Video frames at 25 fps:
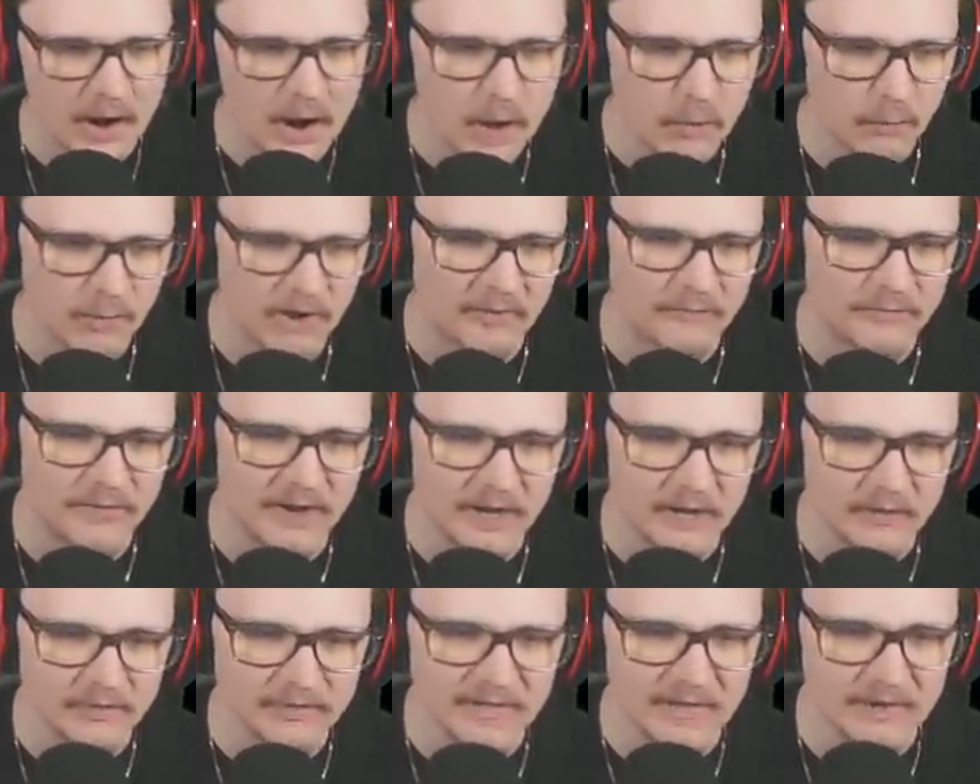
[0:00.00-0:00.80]

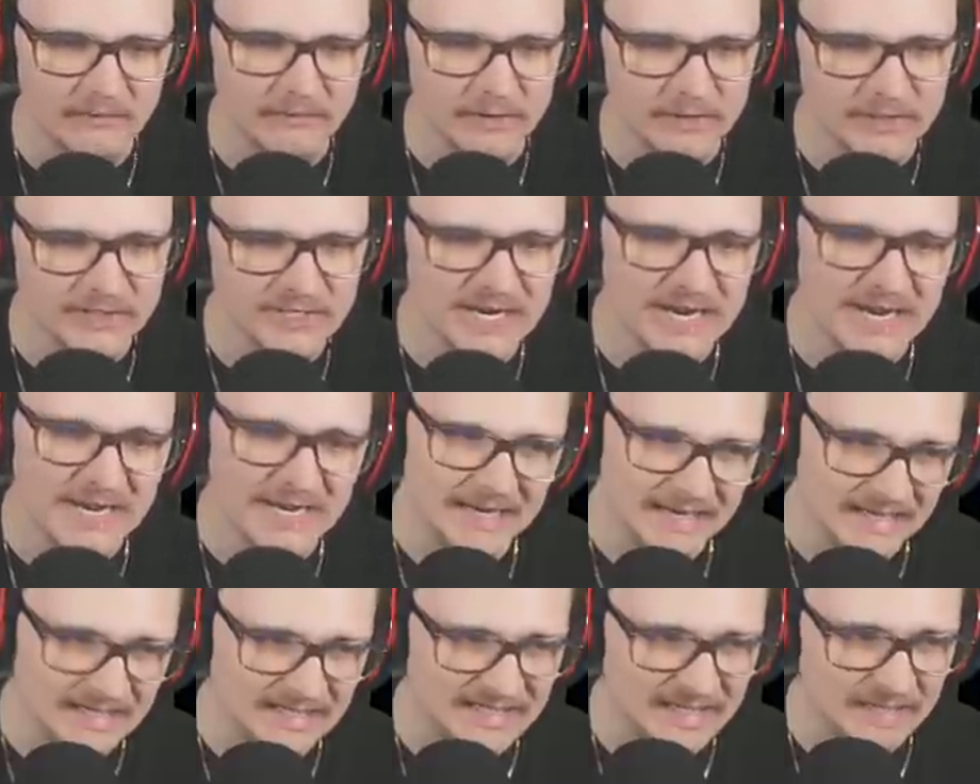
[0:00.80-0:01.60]
Rafael Devers,
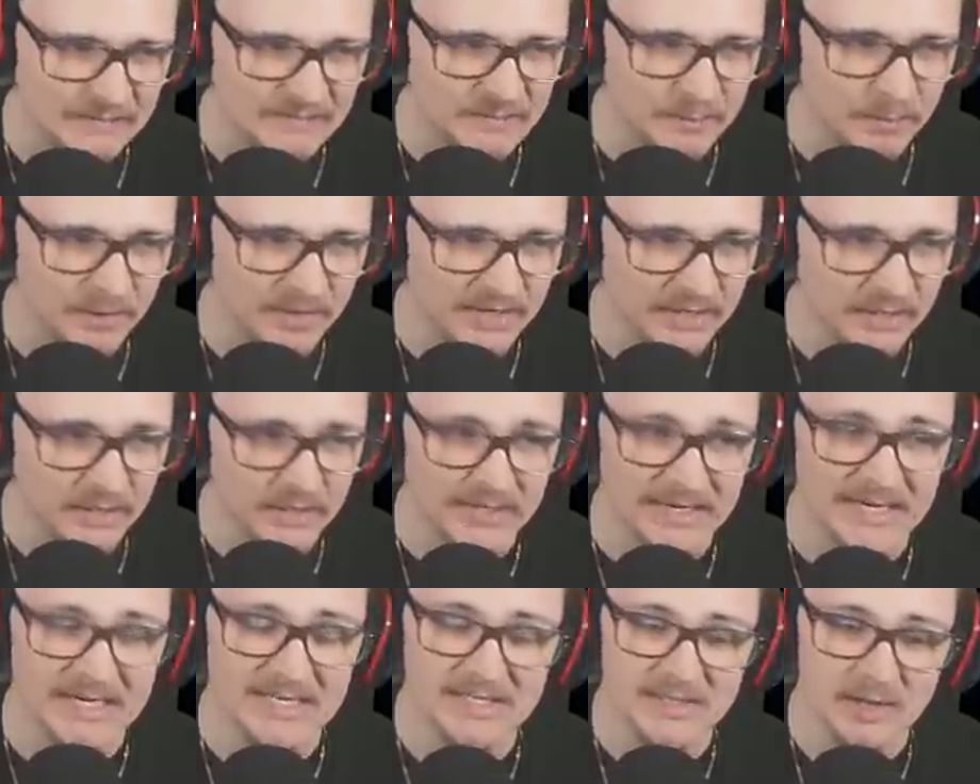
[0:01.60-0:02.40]
he seems pretty good.
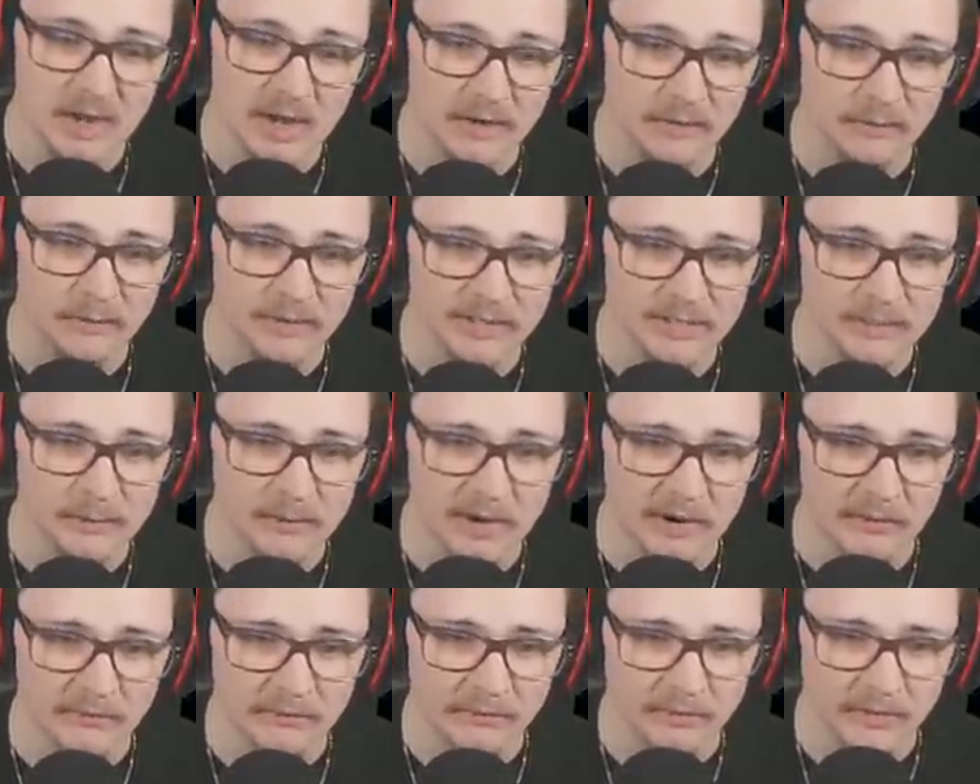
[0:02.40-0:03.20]
He's done really
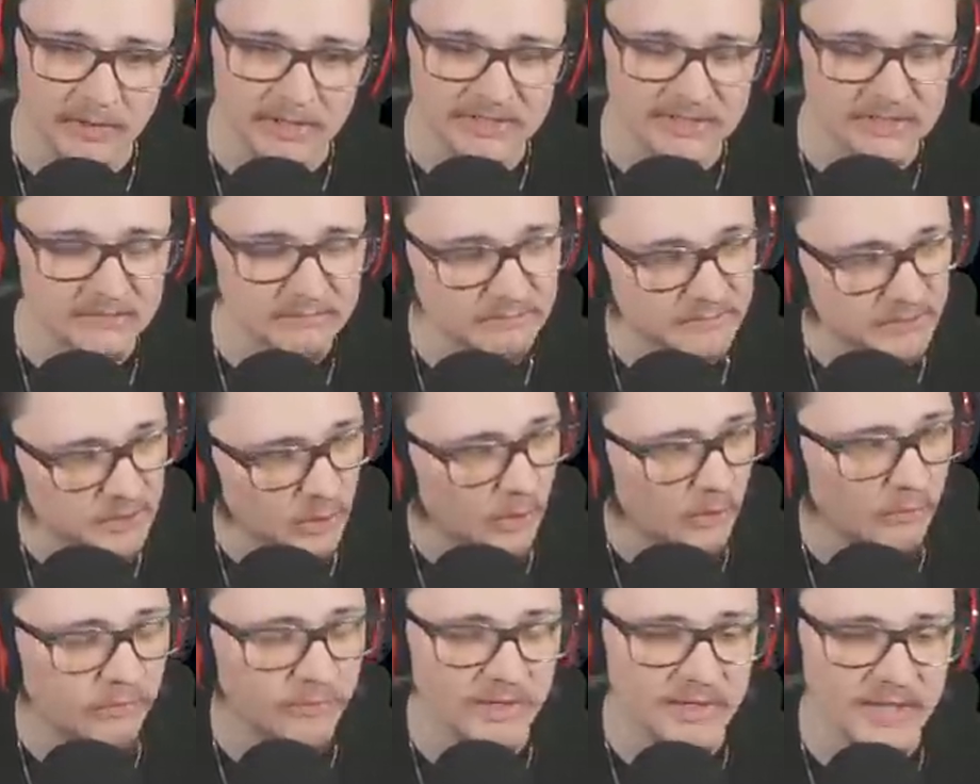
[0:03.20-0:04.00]
well for us, so
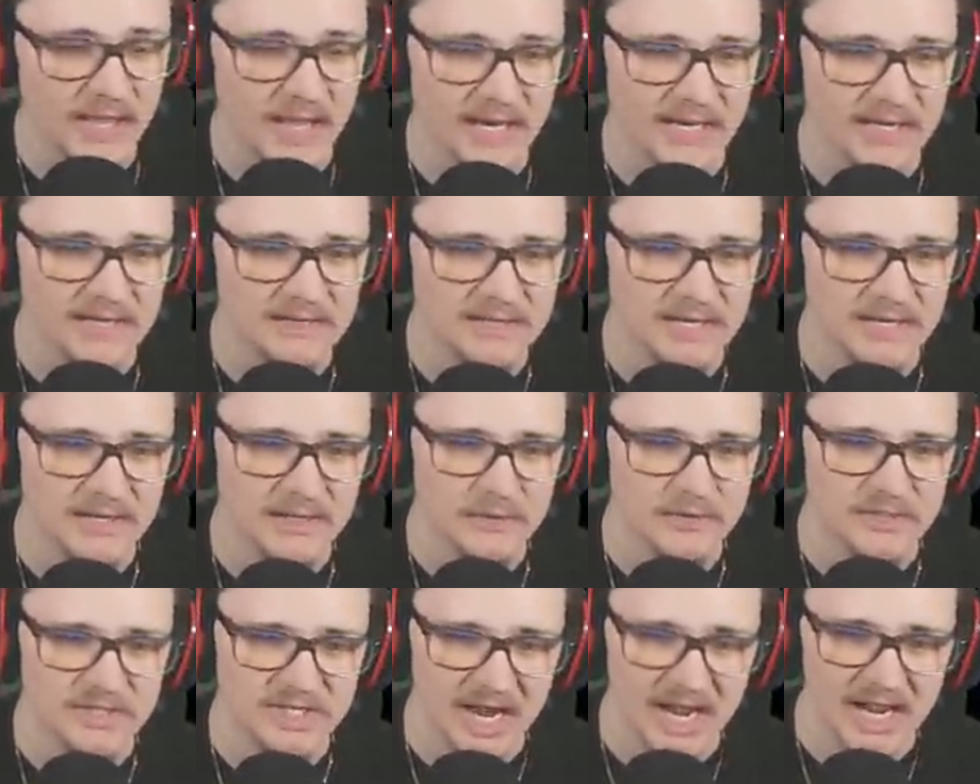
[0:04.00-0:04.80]
hopefully that
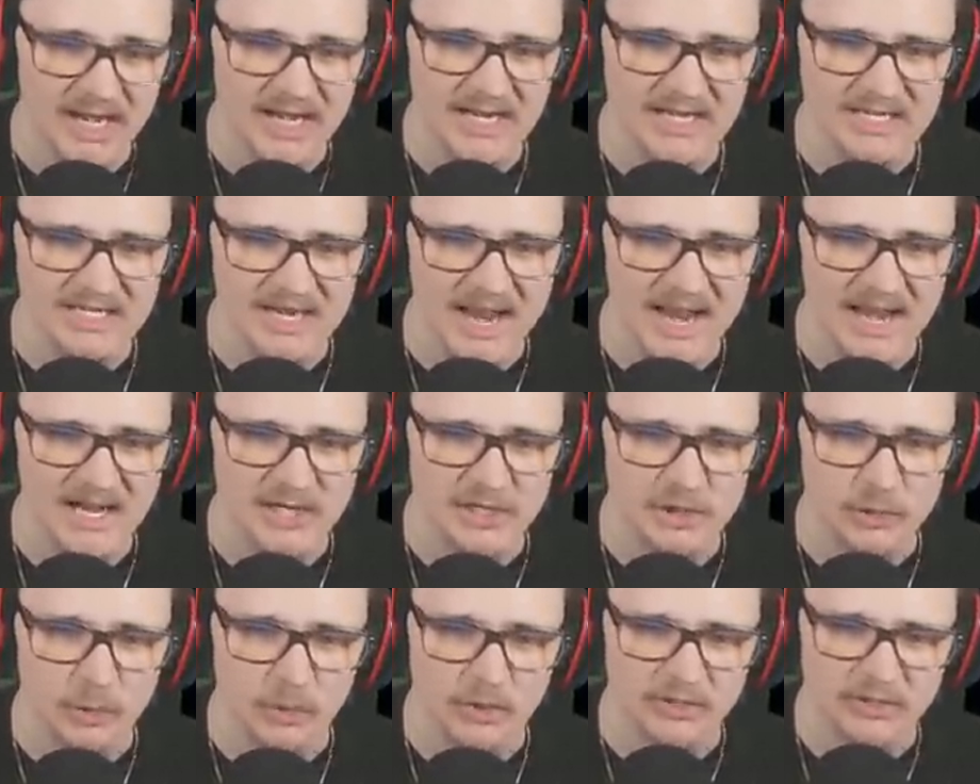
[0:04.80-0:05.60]
continues. Titties at
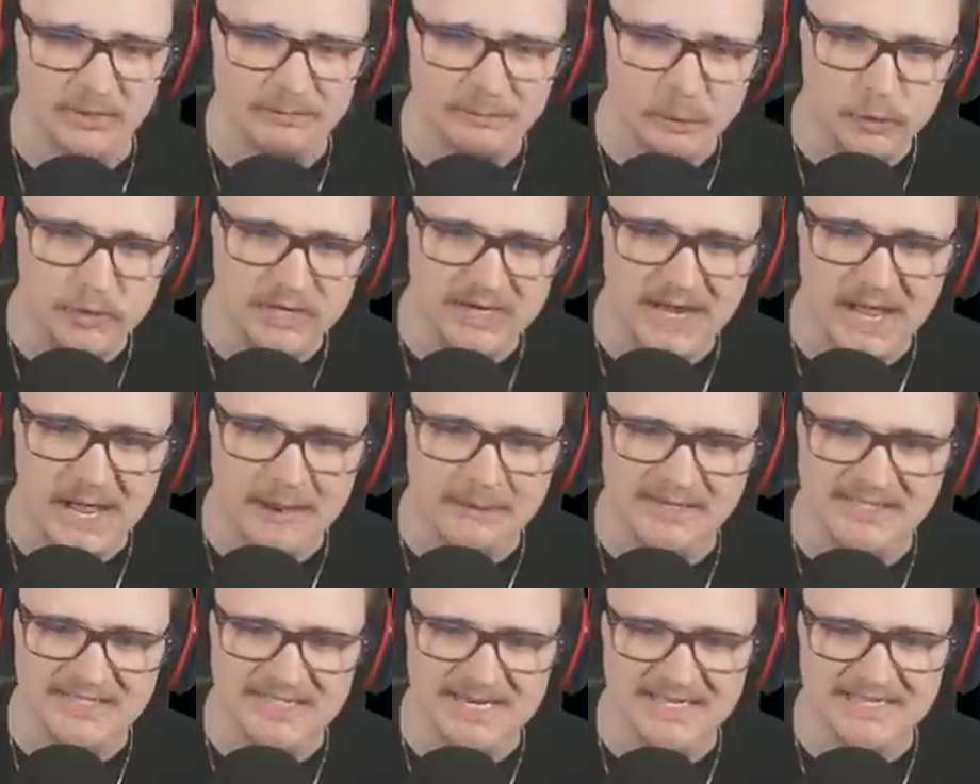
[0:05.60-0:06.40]
short, the
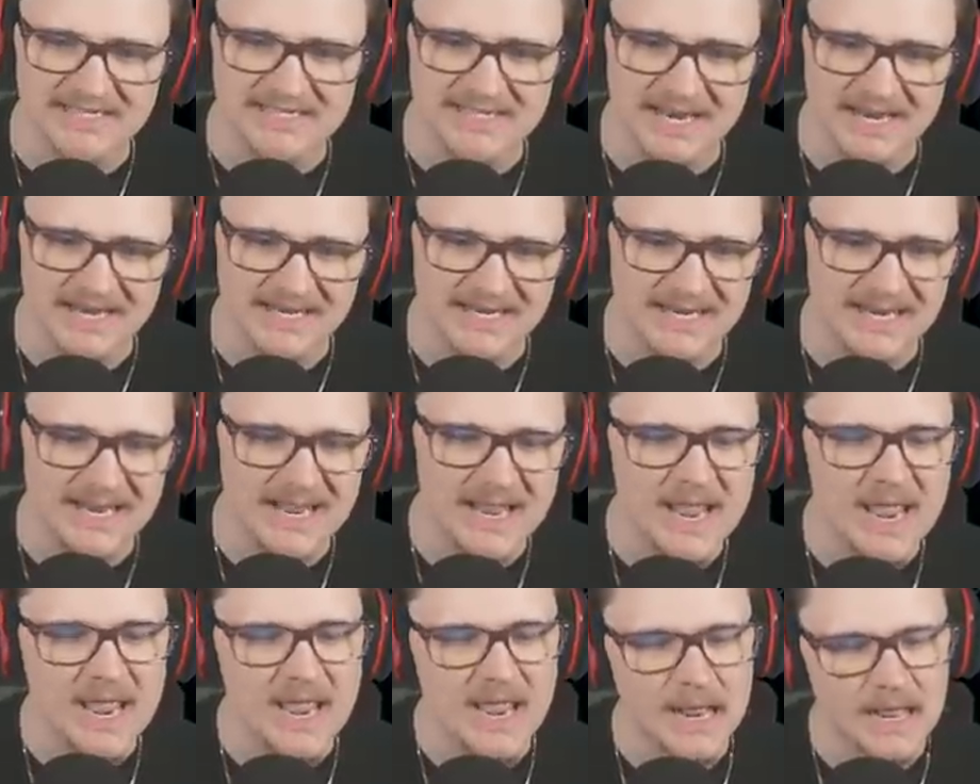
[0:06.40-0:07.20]
Mookonomics at second,
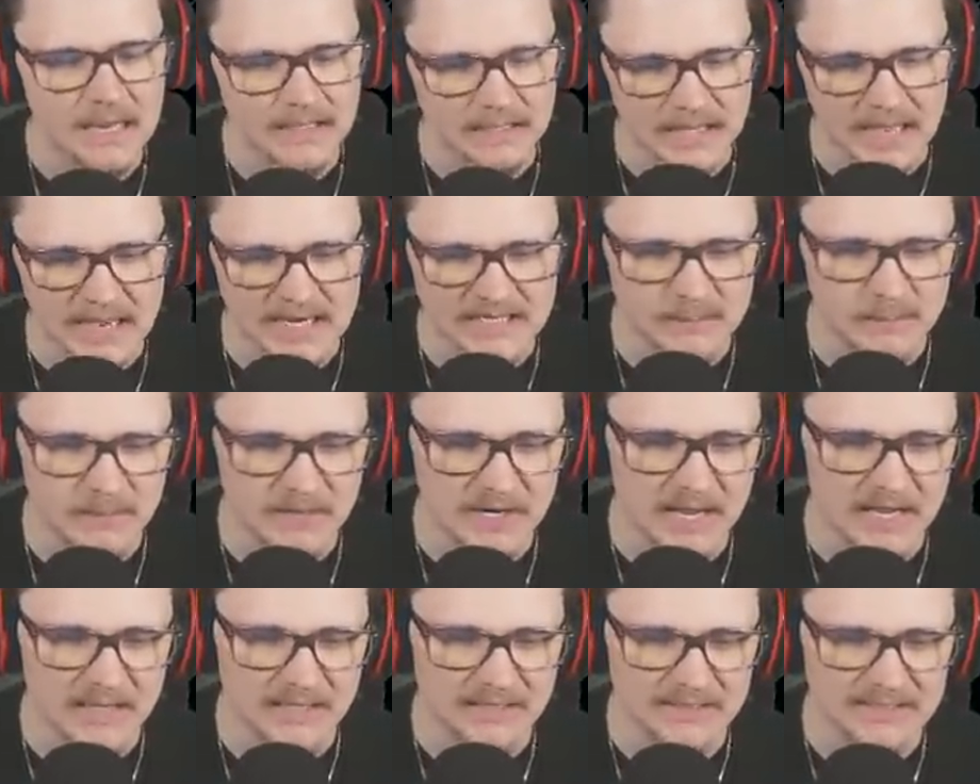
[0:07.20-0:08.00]
and last but
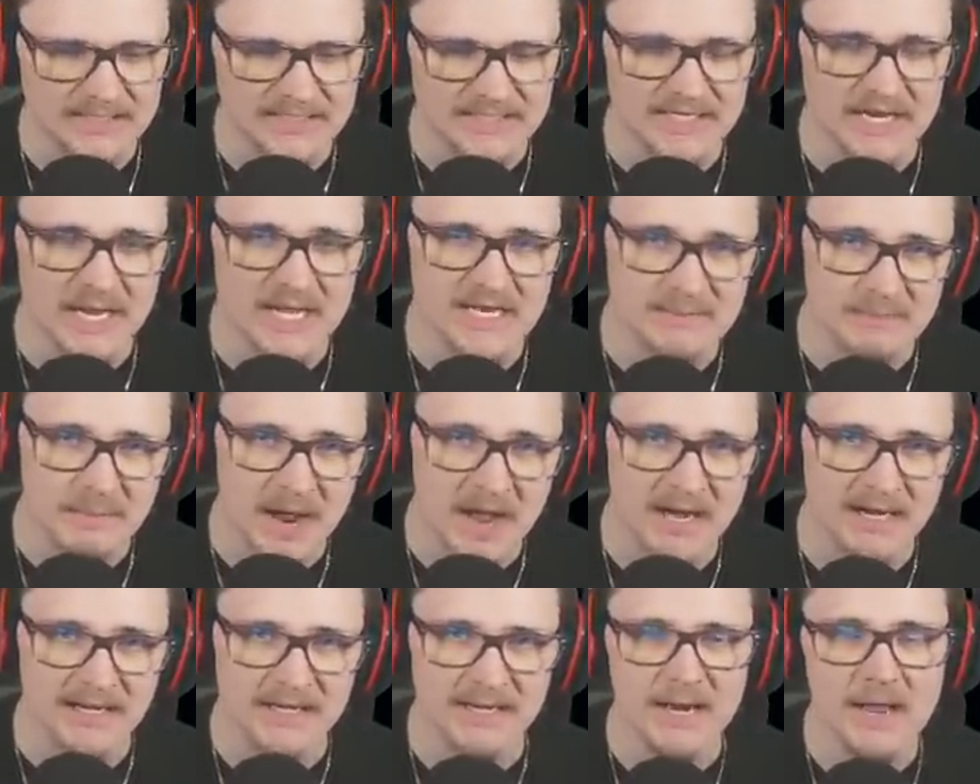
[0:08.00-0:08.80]
not least,
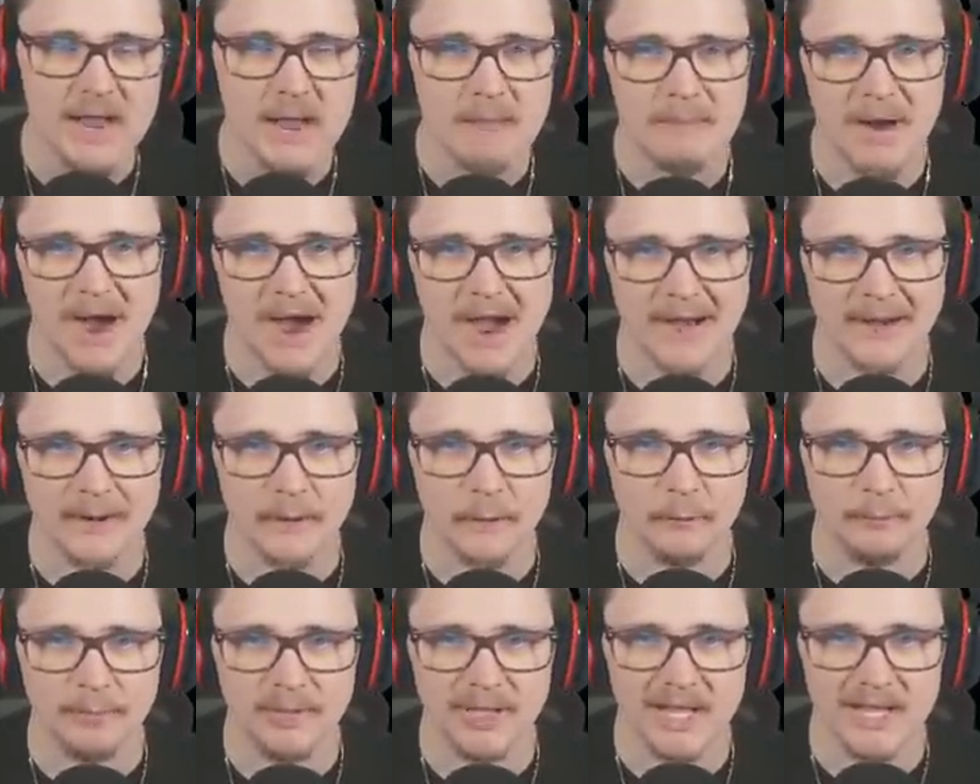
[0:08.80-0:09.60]
Yasmani behind
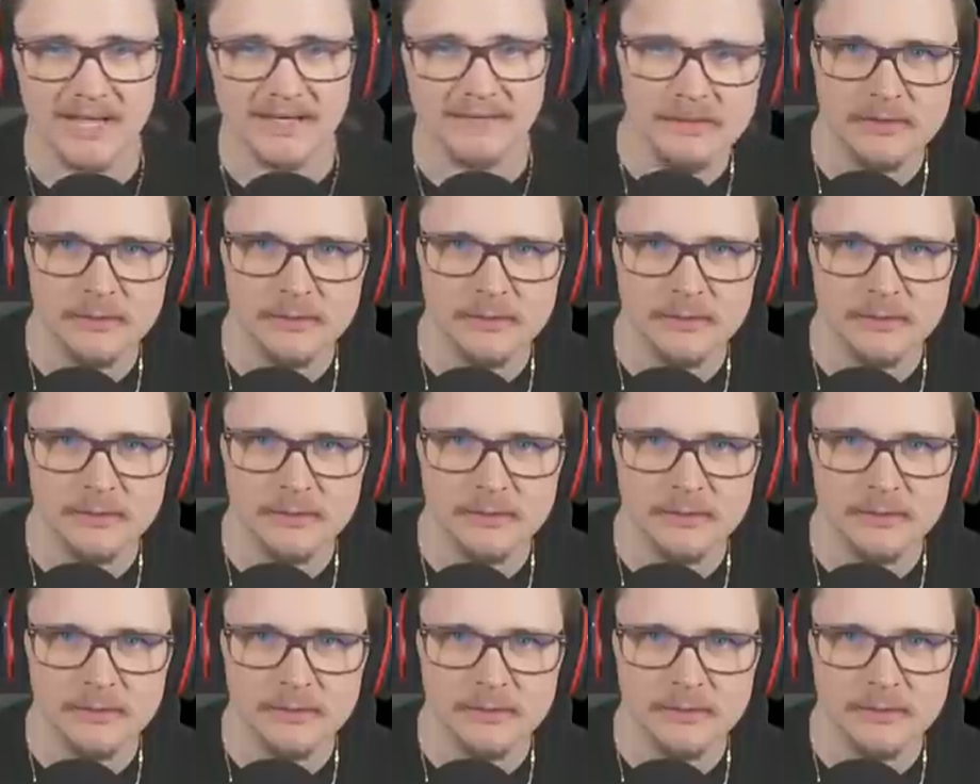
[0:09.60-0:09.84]
home plate.